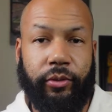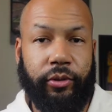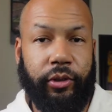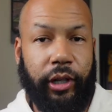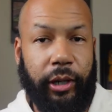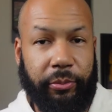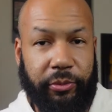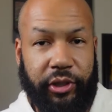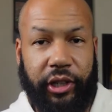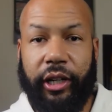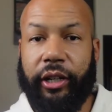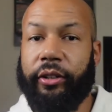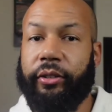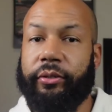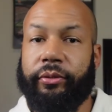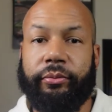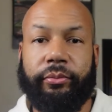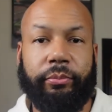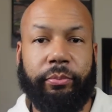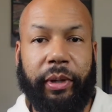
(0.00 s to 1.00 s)

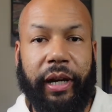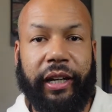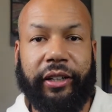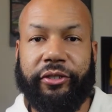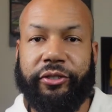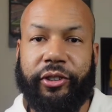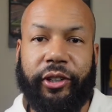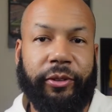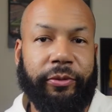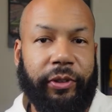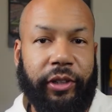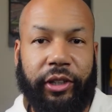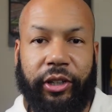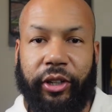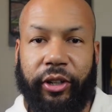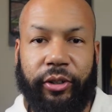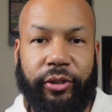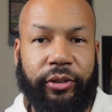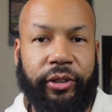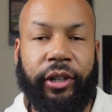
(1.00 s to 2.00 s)
MJ, pack his stuff, he'd
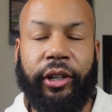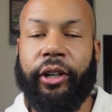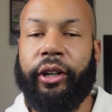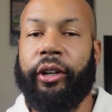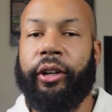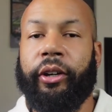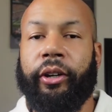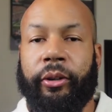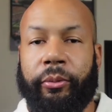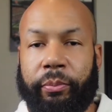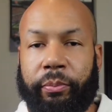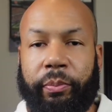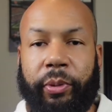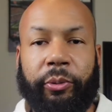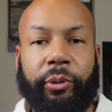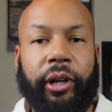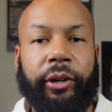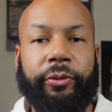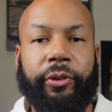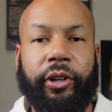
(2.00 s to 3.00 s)
go, be
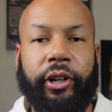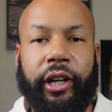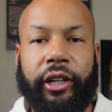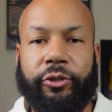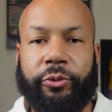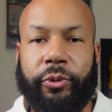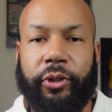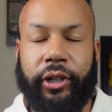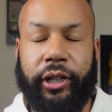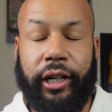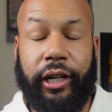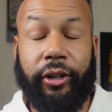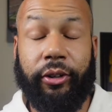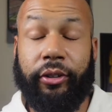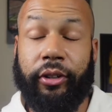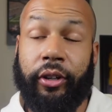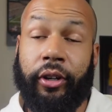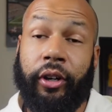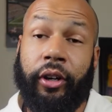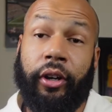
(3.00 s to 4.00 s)
ready for the next
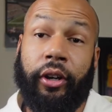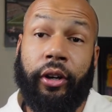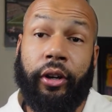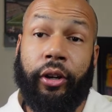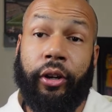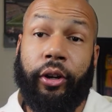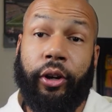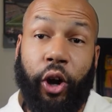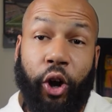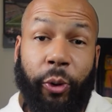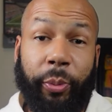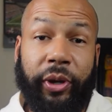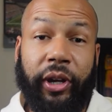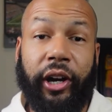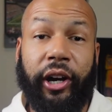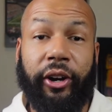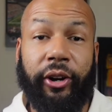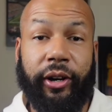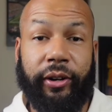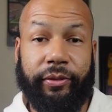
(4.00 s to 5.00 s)
workout. Kobe,
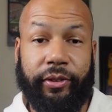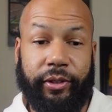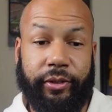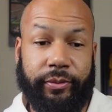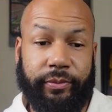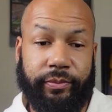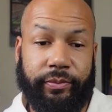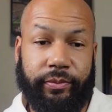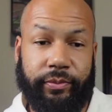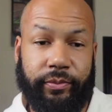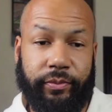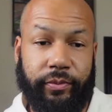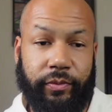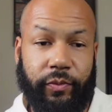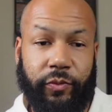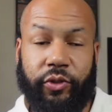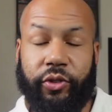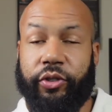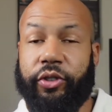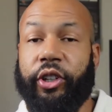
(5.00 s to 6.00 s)
however,
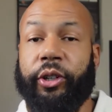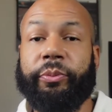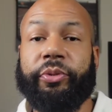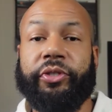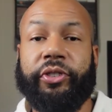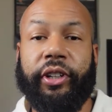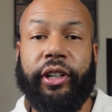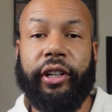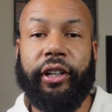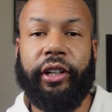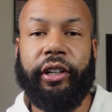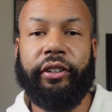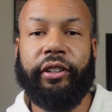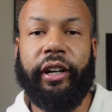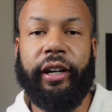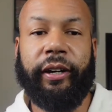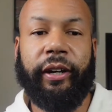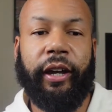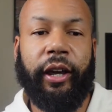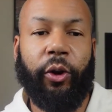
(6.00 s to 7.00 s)
Tim said, he's
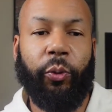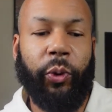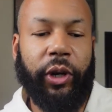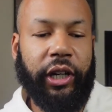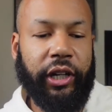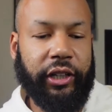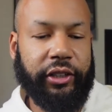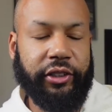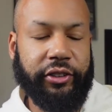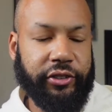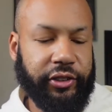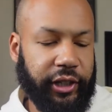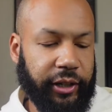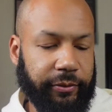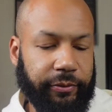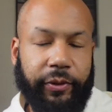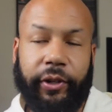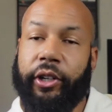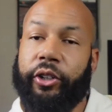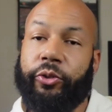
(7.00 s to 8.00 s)
like, we could just get
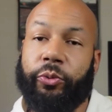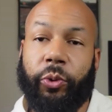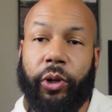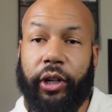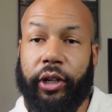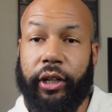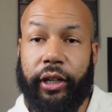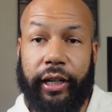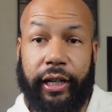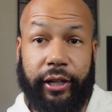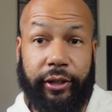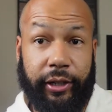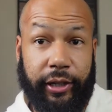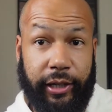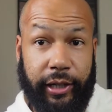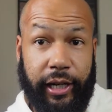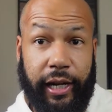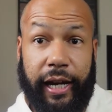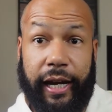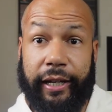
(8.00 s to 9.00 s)
finished working out
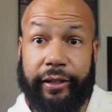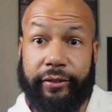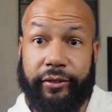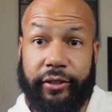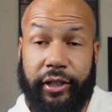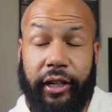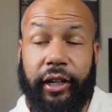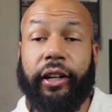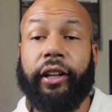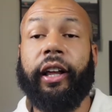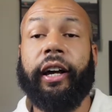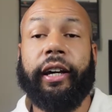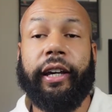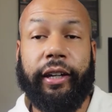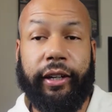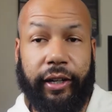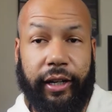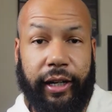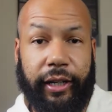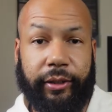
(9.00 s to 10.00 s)
at 10 o'clock
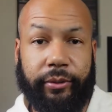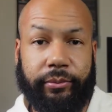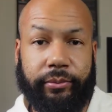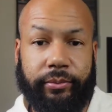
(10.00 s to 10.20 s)
at night.